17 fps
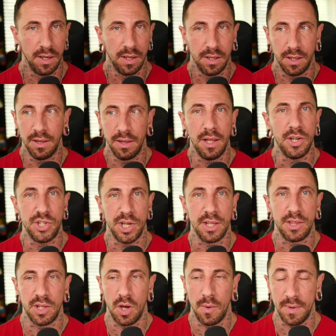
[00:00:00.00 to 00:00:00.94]

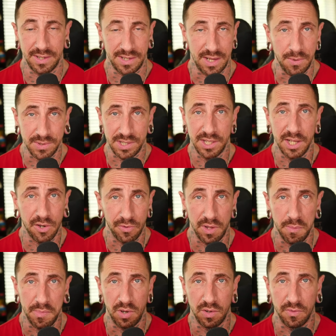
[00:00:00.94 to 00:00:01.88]
legit though? Because that was
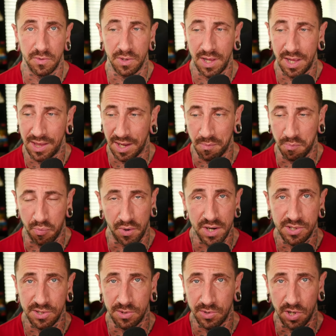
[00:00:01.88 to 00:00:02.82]
literally beautiful. That like
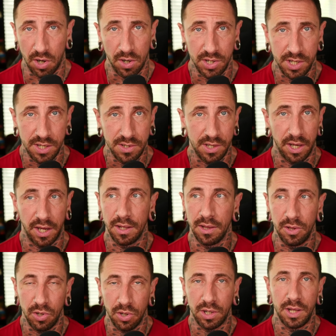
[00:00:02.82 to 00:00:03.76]
bridge and those arches, like it
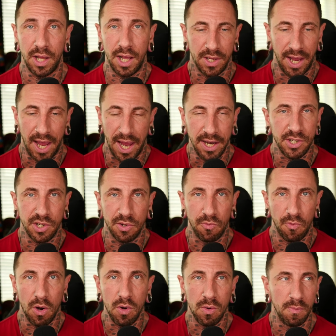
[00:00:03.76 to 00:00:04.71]
looked like ancient
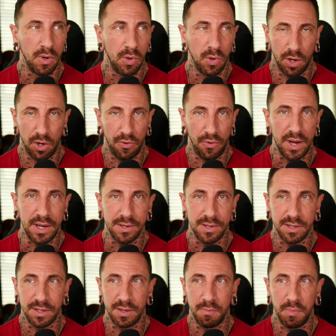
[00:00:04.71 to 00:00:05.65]
Rome or
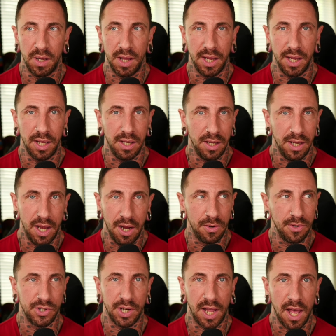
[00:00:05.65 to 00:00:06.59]
Greece, but like here
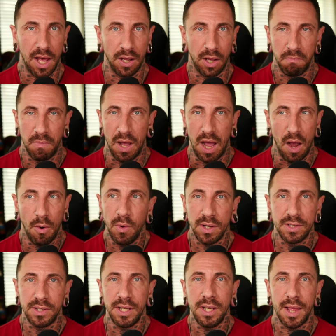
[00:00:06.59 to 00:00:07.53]
in Chicago. I
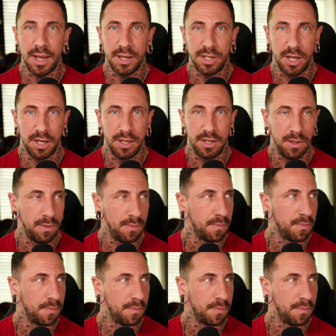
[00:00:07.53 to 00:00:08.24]
want to see that shit, dude.